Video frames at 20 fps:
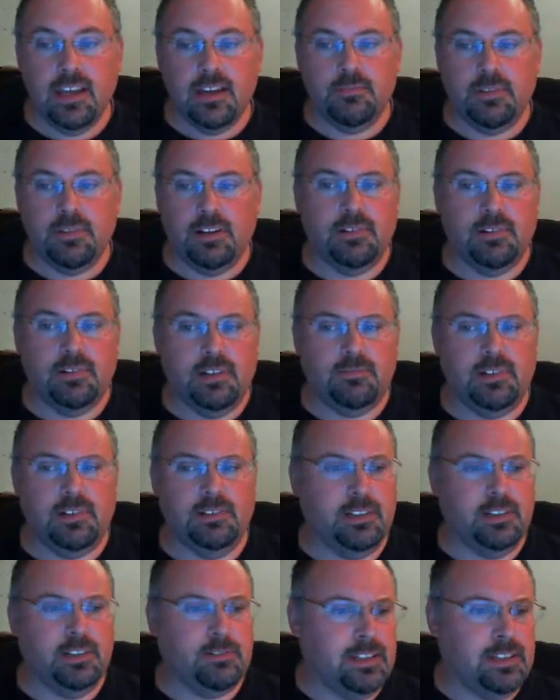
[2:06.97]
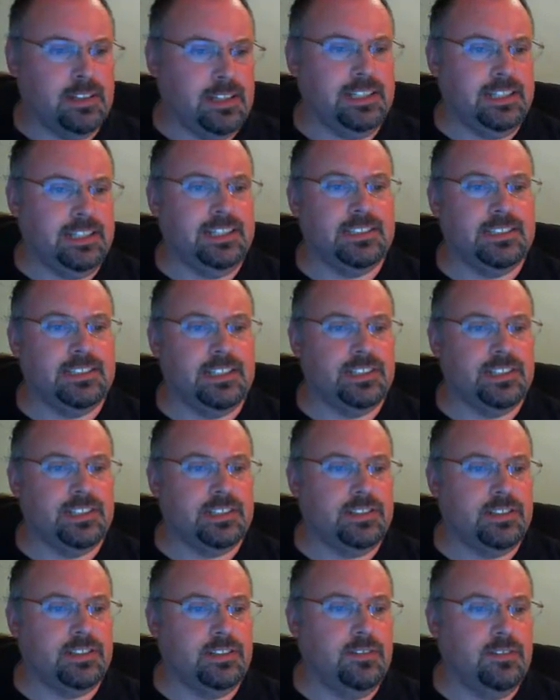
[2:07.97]
But what, one way around that is to
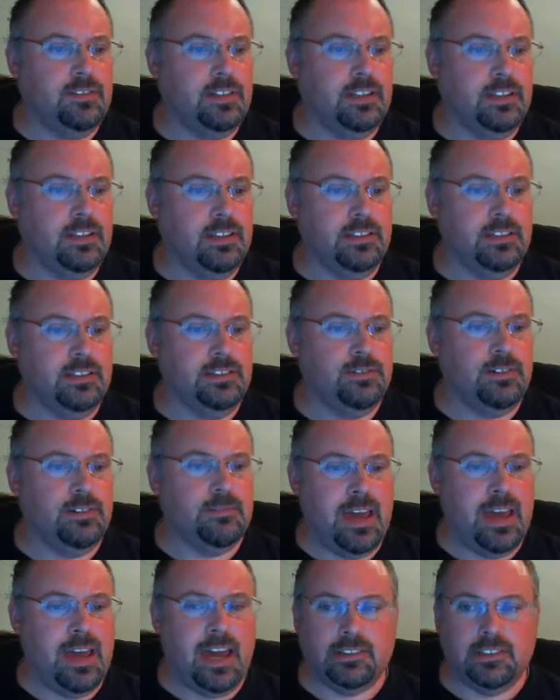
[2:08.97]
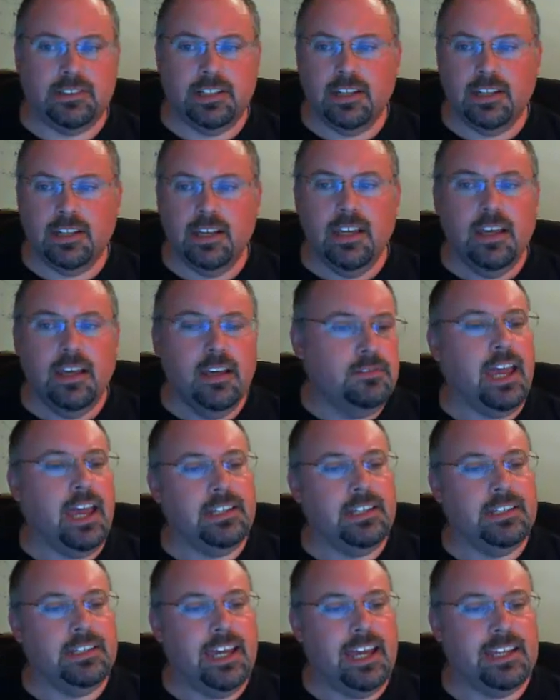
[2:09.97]
just do a malloc
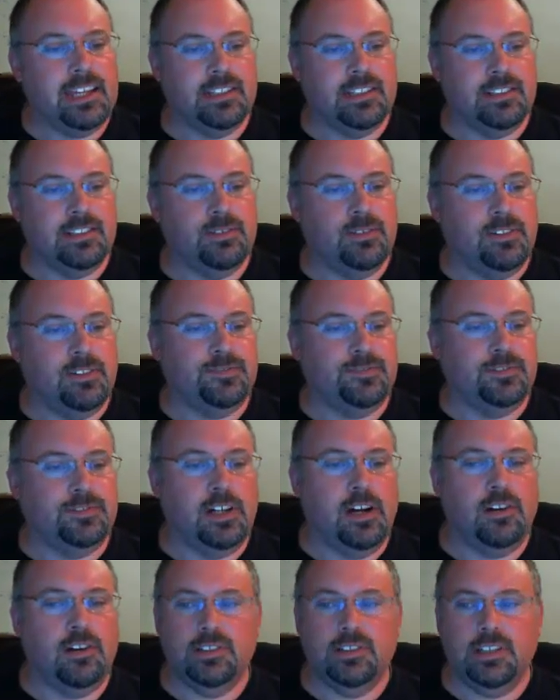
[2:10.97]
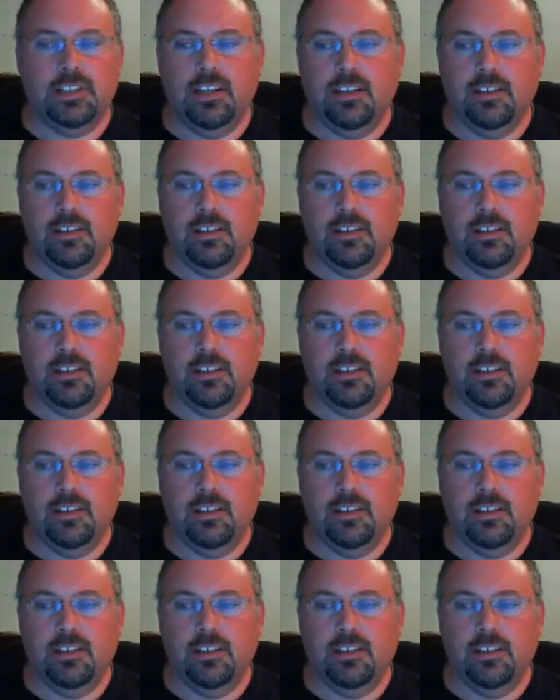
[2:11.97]
and cast it to a float.